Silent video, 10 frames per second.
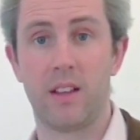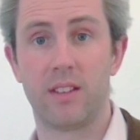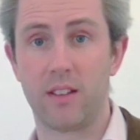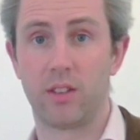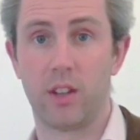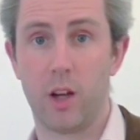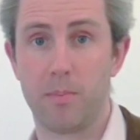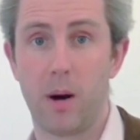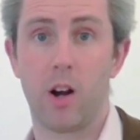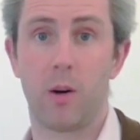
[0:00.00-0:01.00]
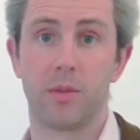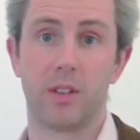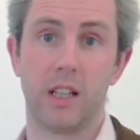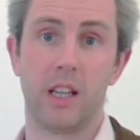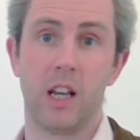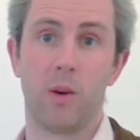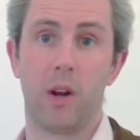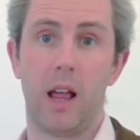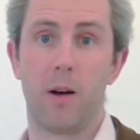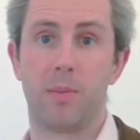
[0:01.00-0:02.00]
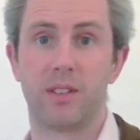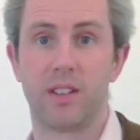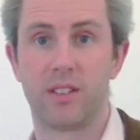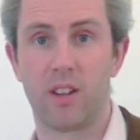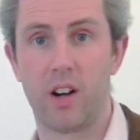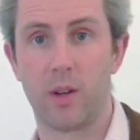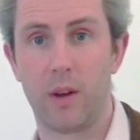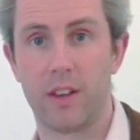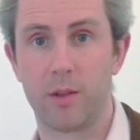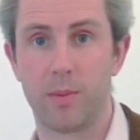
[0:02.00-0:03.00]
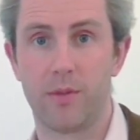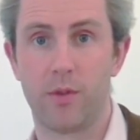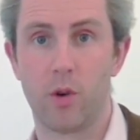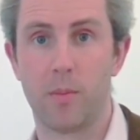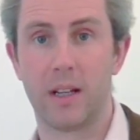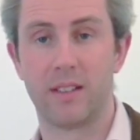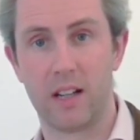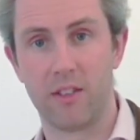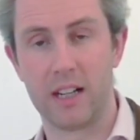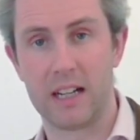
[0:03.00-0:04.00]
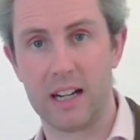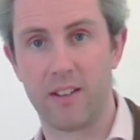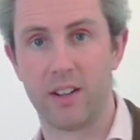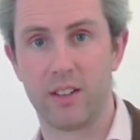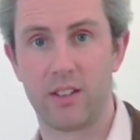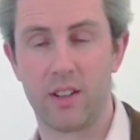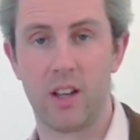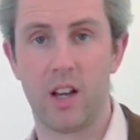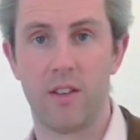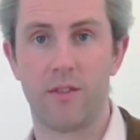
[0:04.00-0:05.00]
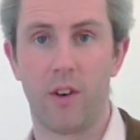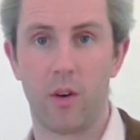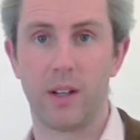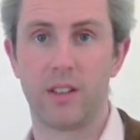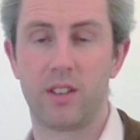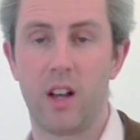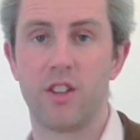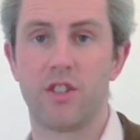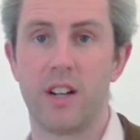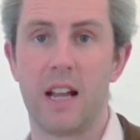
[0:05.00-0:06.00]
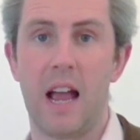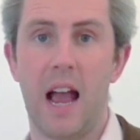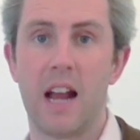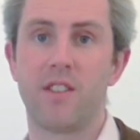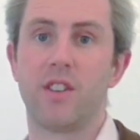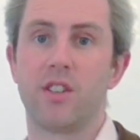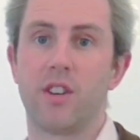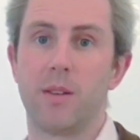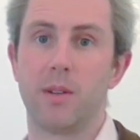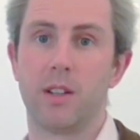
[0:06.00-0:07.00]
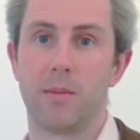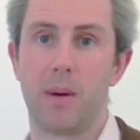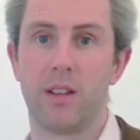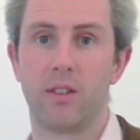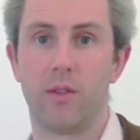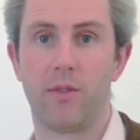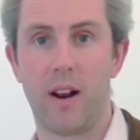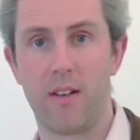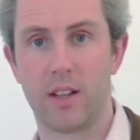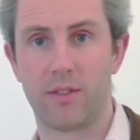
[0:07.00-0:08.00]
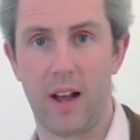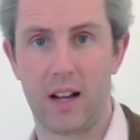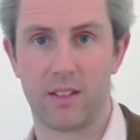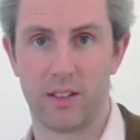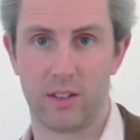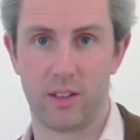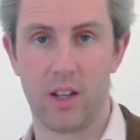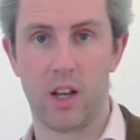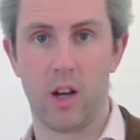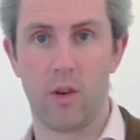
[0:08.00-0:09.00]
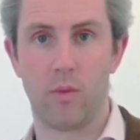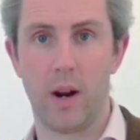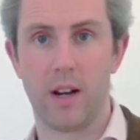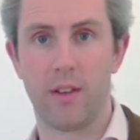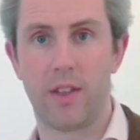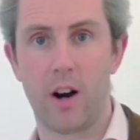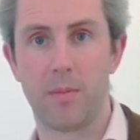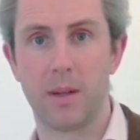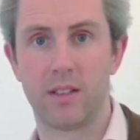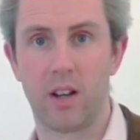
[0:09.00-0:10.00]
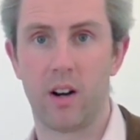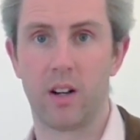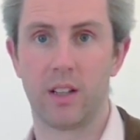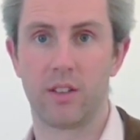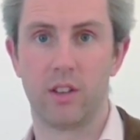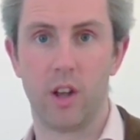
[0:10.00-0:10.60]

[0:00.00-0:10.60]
Sentinel node biopsy will help us decide whether to perform axillary clearance. Following surgery, adjuvant treatment depends on various factors. Radiotherapy targets